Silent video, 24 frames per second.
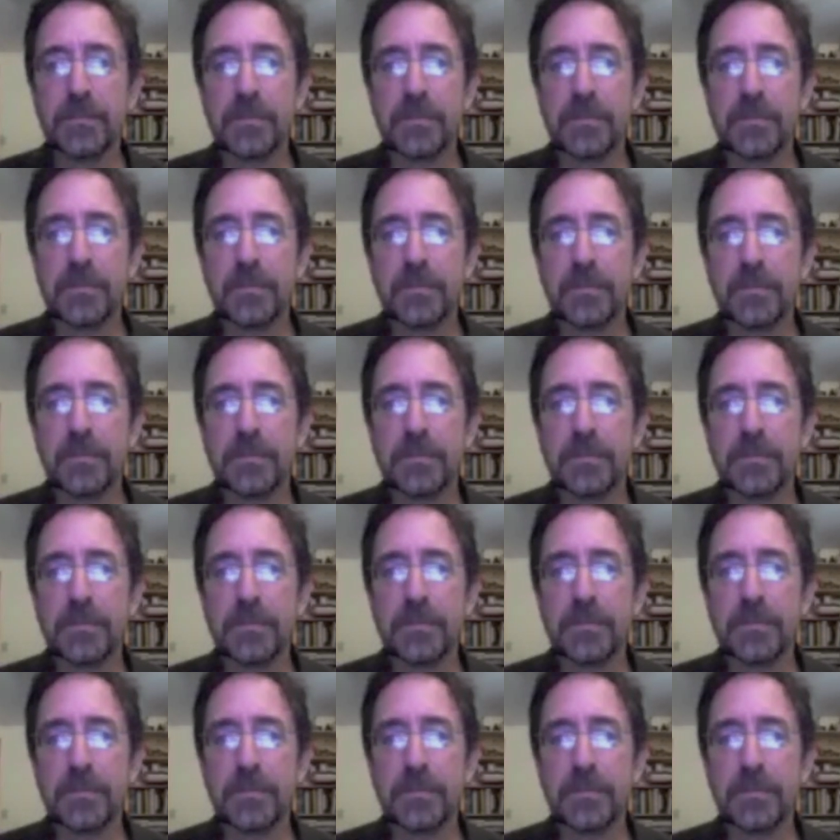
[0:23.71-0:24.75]

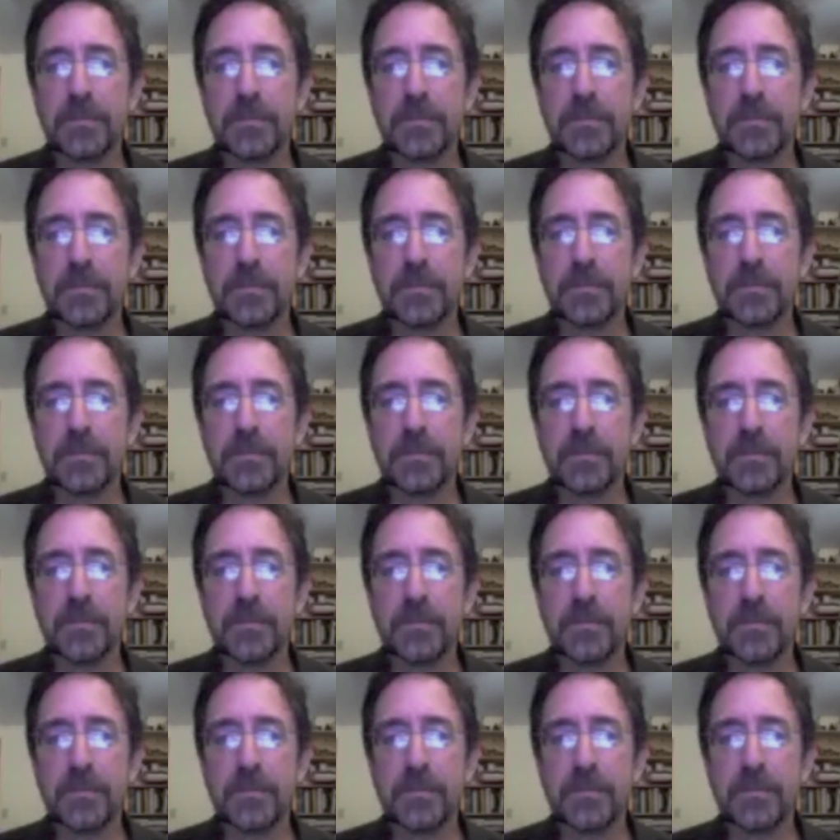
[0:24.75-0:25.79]

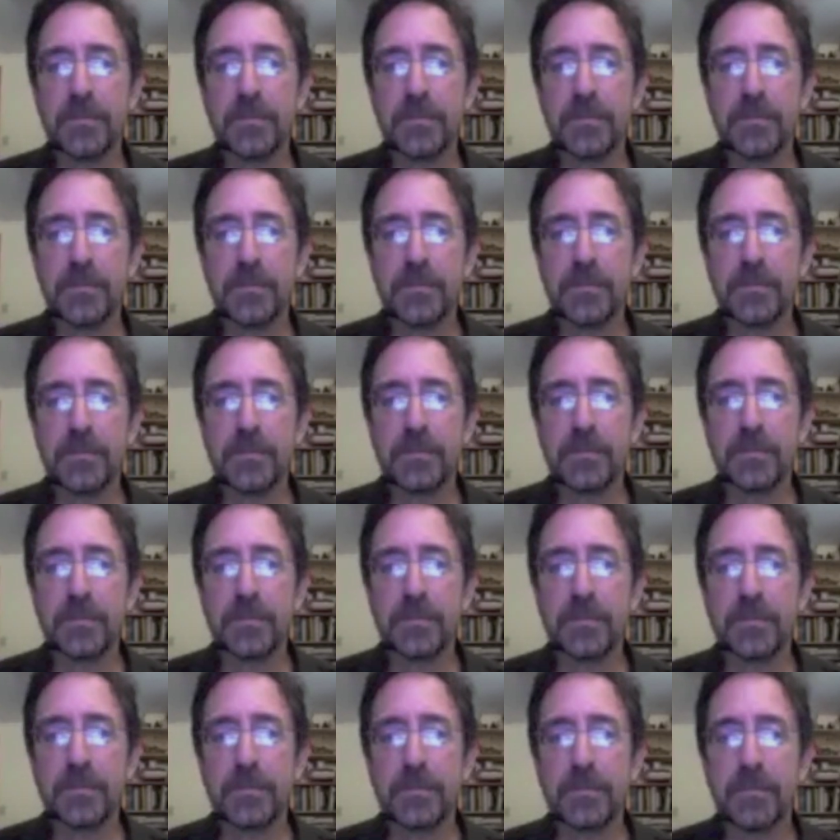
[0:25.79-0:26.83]
(silent)